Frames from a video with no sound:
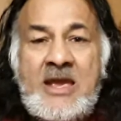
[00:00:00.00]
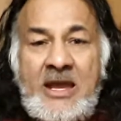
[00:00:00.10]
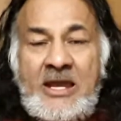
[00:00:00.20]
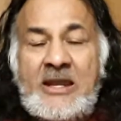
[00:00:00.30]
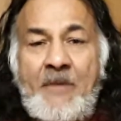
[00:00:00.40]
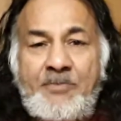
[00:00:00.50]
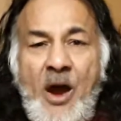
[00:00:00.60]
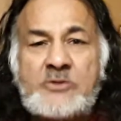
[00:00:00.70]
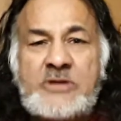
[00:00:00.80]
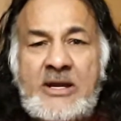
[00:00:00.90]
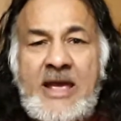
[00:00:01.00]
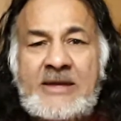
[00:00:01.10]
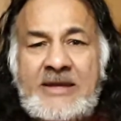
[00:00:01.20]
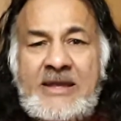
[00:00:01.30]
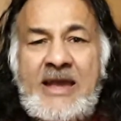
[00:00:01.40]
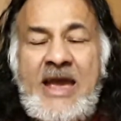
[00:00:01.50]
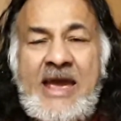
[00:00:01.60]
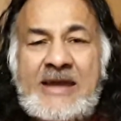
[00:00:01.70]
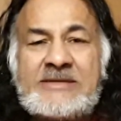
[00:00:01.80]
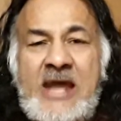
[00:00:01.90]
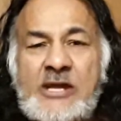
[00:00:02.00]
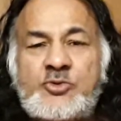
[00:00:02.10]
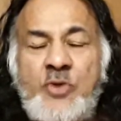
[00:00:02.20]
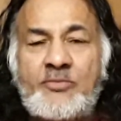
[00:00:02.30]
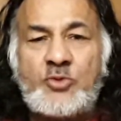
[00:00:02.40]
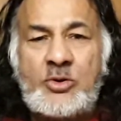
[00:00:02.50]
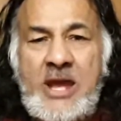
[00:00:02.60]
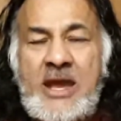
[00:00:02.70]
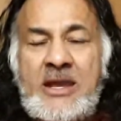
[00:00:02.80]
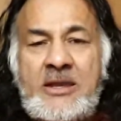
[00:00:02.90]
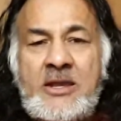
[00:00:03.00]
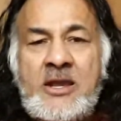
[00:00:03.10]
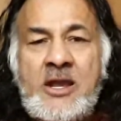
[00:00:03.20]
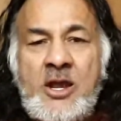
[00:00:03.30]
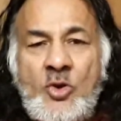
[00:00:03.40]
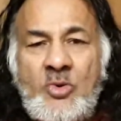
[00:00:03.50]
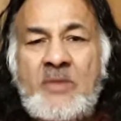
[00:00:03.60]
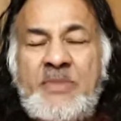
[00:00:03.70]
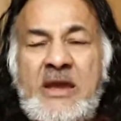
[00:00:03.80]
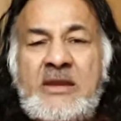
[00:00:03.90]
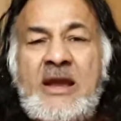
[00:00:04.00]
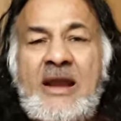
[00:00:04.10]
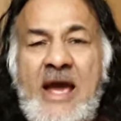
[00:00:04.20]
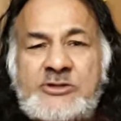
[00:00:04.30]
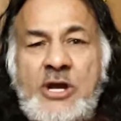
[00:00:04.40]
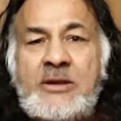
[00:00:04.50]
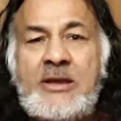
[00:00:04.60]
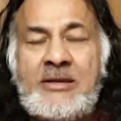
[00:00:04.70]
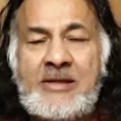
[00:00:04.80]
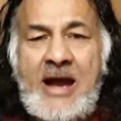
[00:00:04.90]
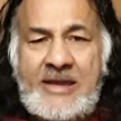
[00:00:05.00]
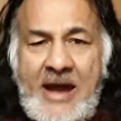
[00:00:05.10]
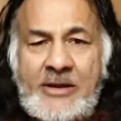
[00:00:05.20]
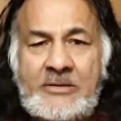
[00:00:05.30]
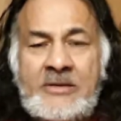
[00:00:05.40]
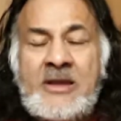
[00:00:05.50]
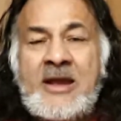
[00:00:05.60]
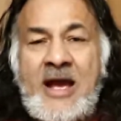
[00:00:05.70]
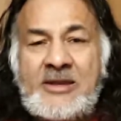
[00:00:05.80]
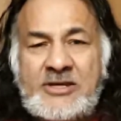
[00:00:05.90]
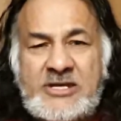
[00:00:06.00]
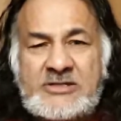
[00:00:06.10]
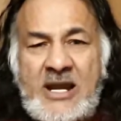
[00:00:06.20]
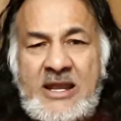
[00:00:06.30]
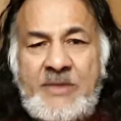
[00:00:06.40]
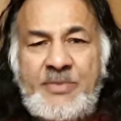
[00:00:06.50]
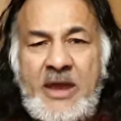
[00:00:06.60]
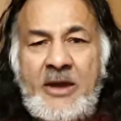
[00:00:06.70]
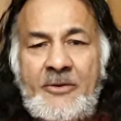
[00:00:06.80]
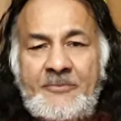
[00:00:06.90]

In approximately 8 days from today will be the election in Guyana, because this is a leap year.